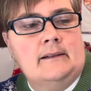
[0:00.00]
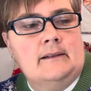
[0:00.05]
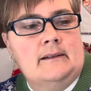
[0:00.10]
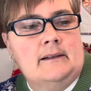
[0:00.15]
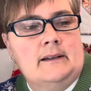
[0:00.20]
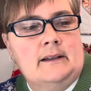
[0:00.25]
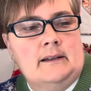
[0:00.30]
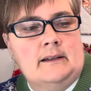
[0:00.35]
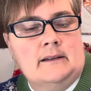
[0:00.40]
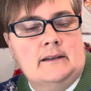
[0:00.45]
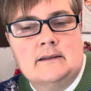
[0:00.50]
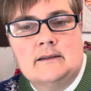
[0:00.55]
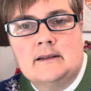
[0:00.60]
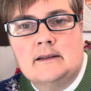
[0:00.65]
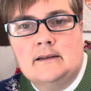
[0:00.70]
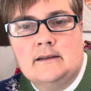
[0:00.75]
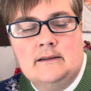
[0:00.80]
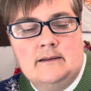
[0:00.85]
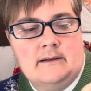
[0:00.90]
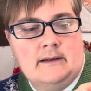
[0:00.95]
and
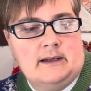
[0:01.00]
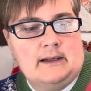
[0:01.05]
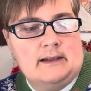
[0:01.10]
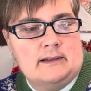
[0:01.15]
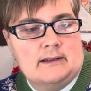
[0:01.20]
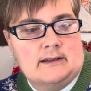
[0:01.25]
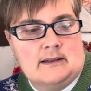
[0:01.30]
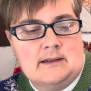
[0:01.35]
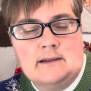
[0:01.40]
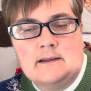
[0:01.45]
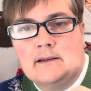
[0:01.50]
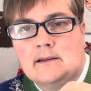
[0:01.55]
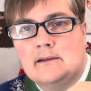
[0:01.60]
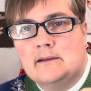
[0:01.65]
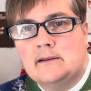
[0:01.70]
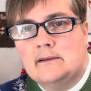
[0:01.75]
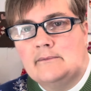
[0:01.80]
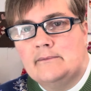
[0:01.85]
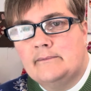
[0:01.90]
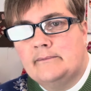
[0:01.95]
they just,
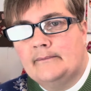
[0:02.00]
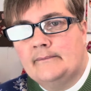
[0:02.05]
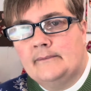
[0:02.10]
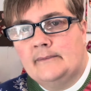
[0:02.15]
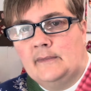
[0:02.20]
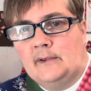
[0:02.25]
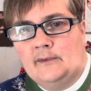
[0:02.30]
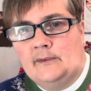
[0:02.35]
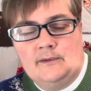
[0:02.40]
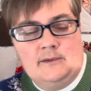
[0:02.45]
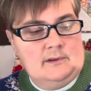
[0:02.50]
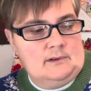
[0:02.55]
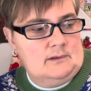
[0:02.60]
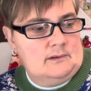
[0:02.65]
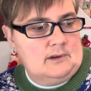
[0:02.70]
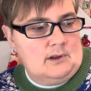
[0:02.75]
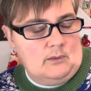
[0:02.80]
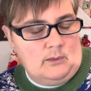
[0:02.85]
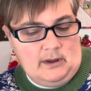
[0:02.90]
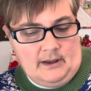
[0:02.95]
I've
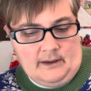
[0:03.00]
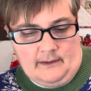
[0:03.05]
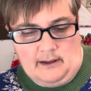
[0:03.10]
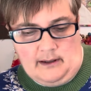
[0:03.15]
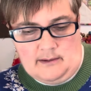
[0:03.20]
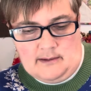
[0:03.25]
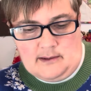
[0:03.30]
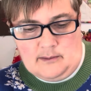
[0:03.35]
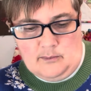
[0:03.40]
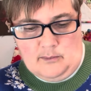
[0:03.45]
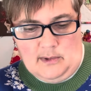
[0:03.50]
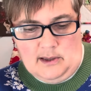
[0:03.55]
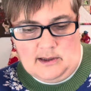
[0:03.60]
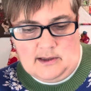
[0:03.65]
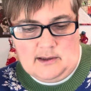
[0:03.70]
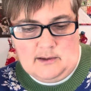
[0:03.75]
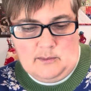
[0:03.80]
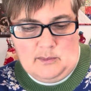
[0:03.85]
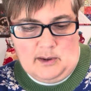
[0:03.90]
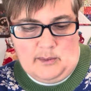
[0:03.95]
got one of those in
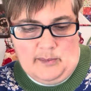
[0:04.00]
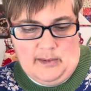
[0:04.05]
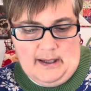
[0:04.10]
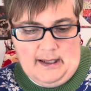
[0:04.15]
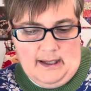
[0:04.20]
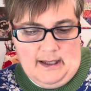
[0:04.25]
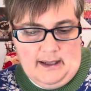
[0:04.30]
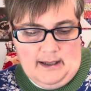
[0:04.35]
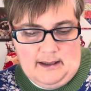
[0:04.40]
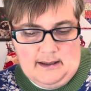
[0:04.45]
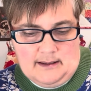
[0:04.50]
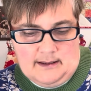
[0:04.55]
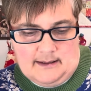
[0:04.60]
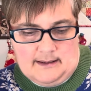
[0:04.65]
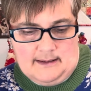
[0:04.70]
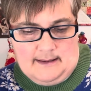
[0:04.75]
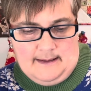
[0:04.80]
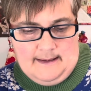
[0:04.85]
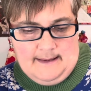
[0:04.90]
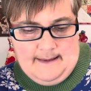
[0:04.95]
most of my bags.
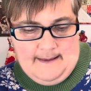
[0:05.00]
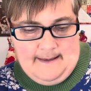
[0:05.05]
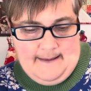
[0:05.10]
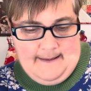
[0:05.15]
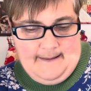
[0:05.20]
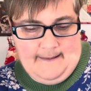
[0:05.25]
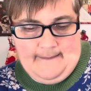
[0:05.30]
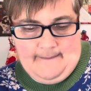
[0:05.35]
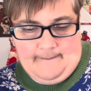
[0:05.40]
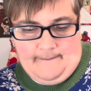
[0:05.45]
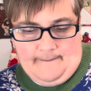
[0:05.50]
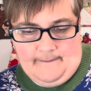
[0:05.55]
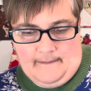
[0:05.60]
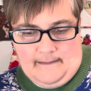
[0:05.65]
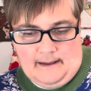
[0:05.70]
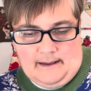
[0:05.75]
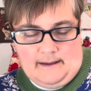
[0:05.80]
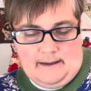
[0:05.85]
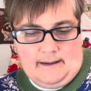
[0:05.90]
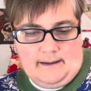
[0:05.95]

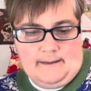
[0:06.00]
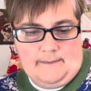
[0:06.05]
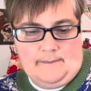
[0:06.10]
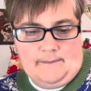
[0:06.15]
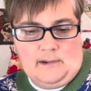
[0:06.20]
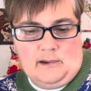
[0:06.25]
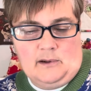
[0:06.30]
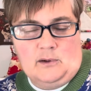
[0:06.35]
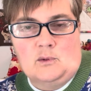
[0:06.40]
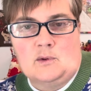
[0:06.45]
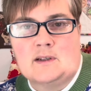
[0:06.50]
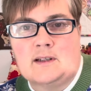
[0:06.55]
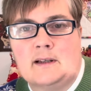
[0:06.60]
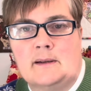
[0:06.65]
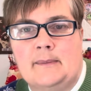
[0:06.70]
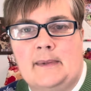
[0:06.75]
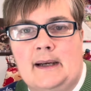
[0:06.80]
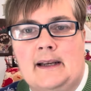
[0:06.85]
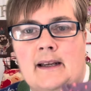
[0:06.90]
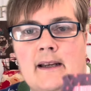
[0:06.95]
I also
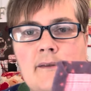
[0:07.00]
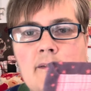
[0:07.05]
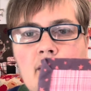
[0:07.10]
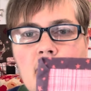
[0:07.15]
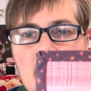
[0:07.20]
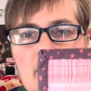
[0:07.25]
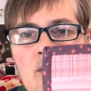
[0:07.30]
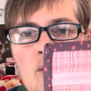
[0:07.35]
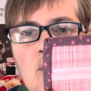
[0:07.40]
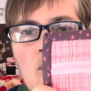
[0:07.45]
may have a little